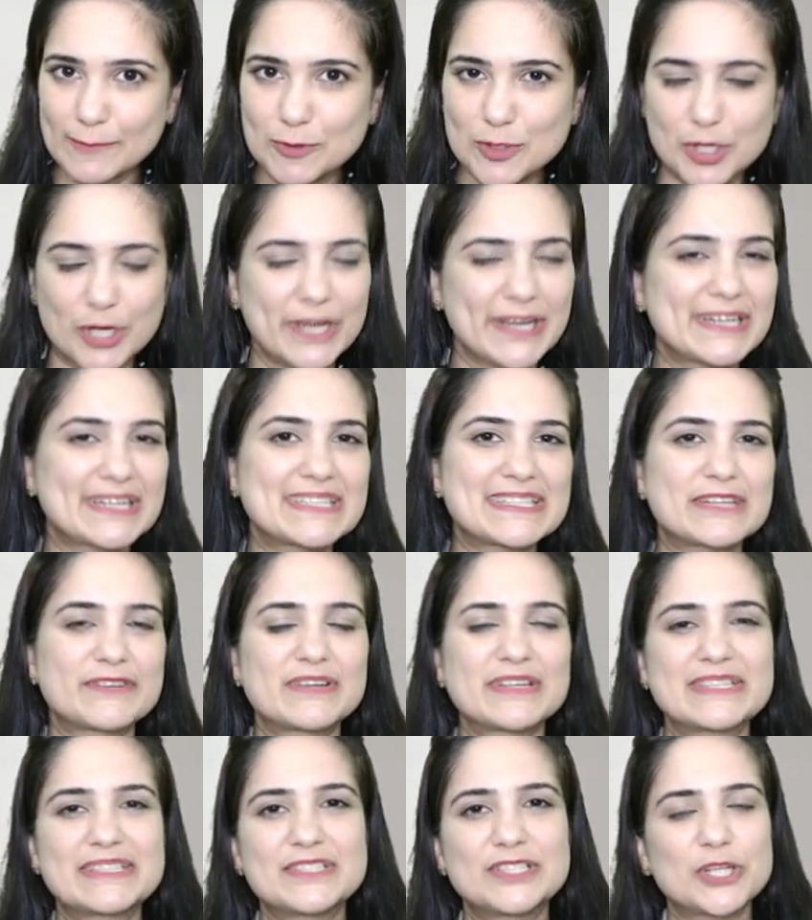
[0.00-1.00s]
Join us our
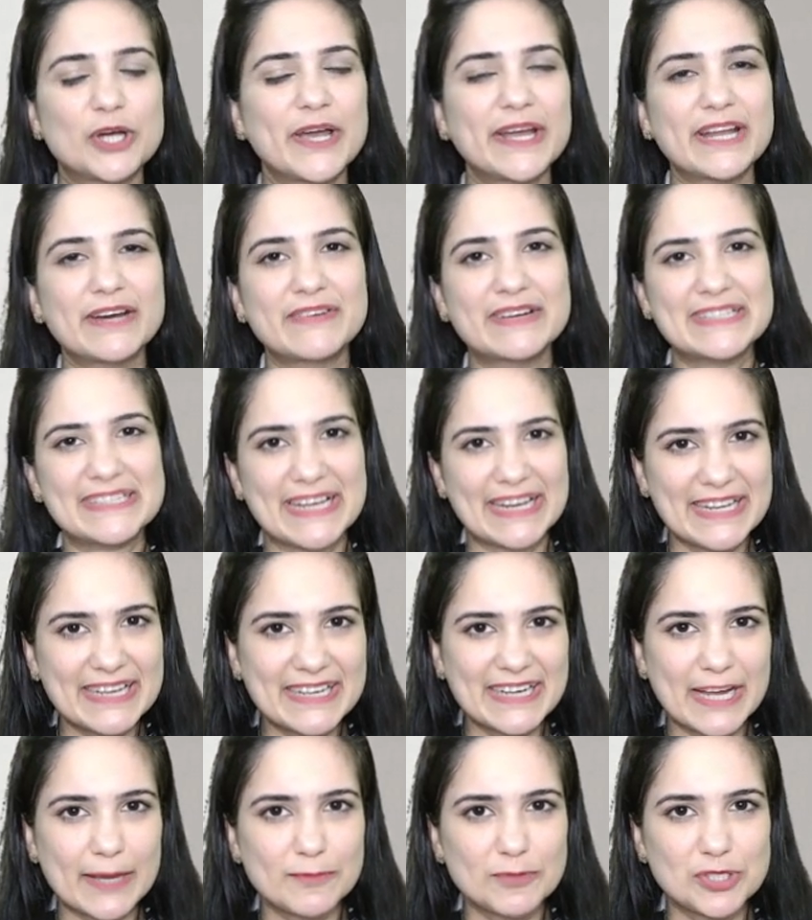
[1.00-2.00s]
join our
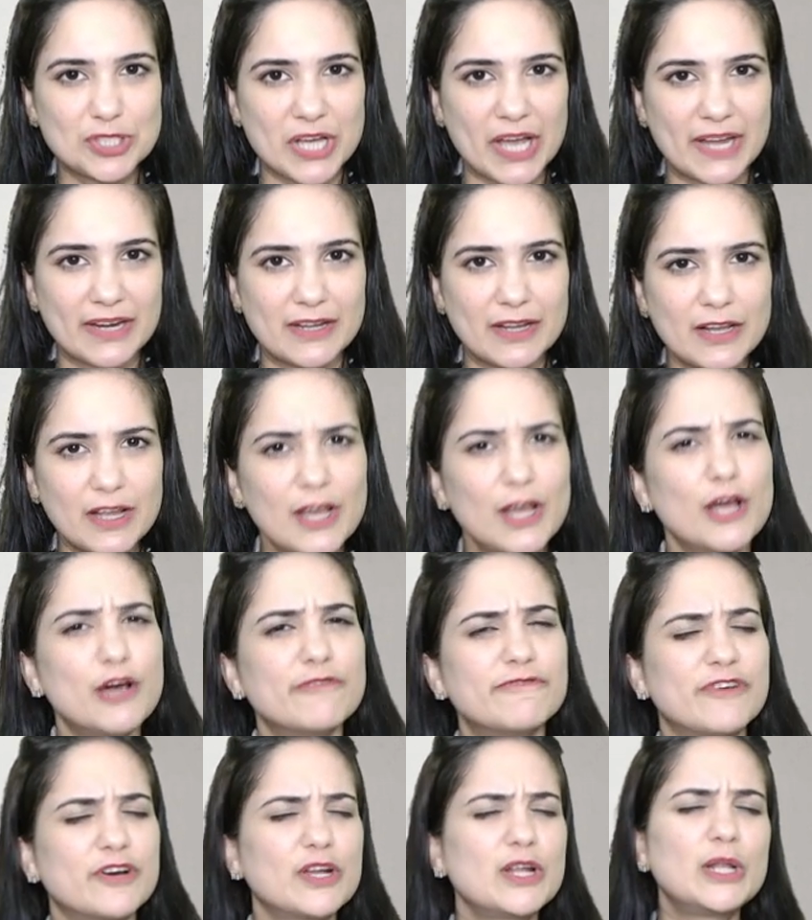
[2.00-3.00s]
Telegram channel
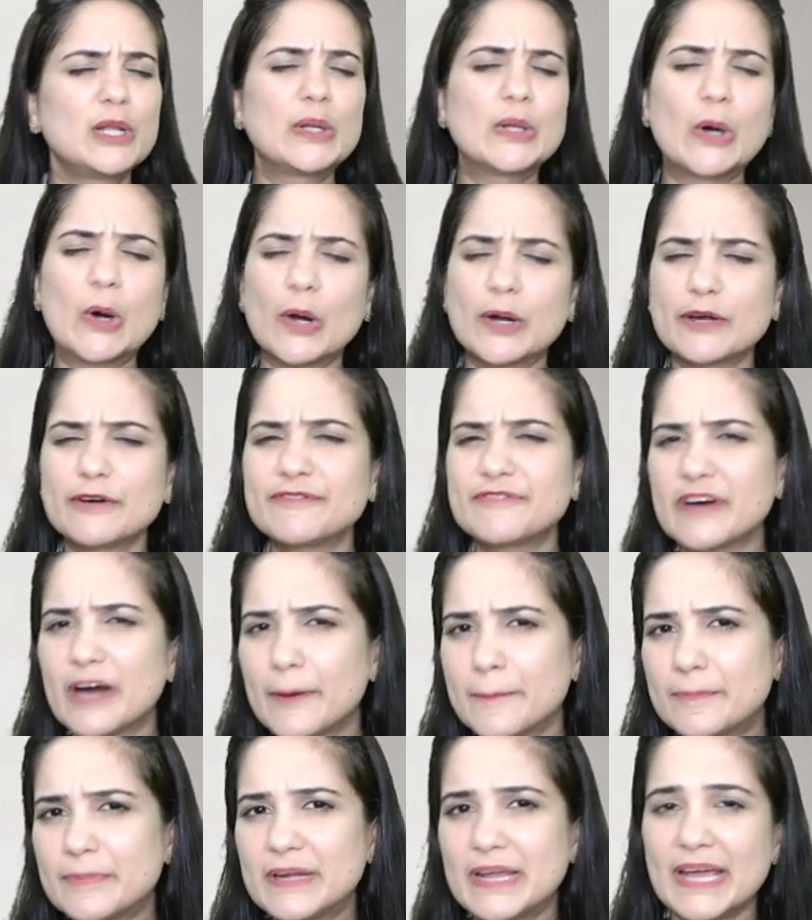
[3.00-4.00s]
for a lot of
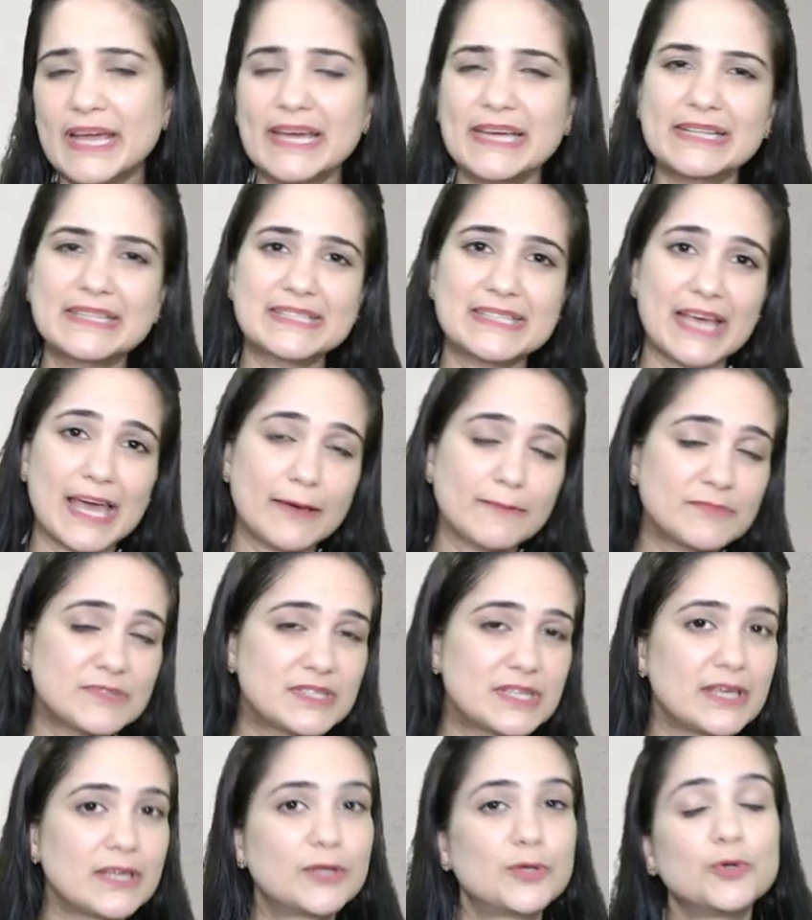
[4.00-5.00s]
updates,
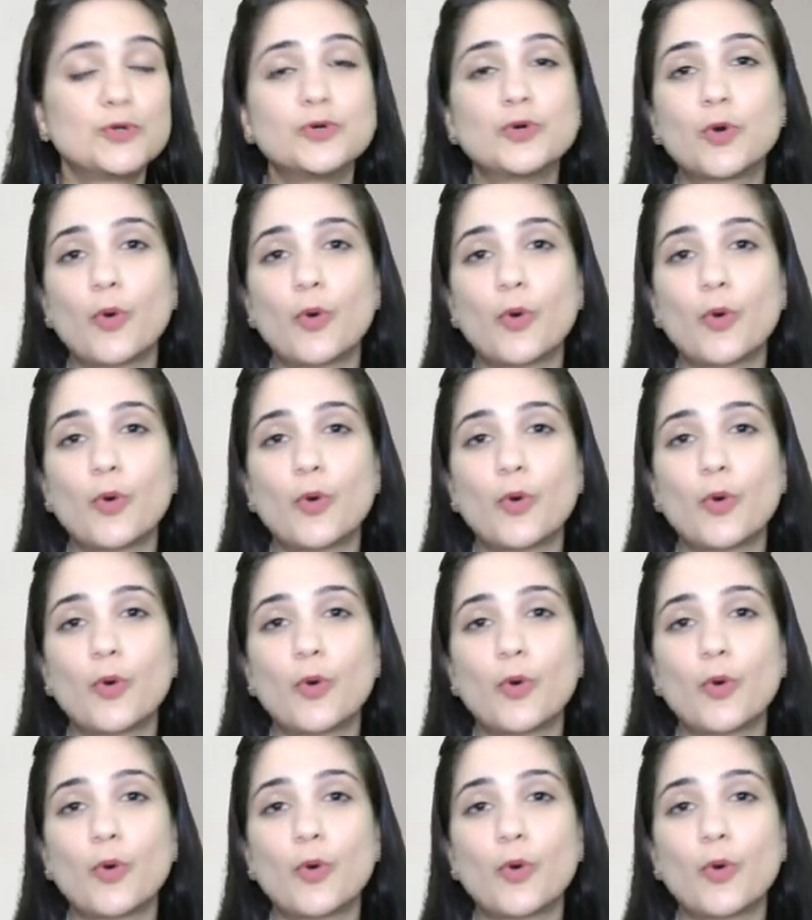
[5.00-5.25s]
MCQ,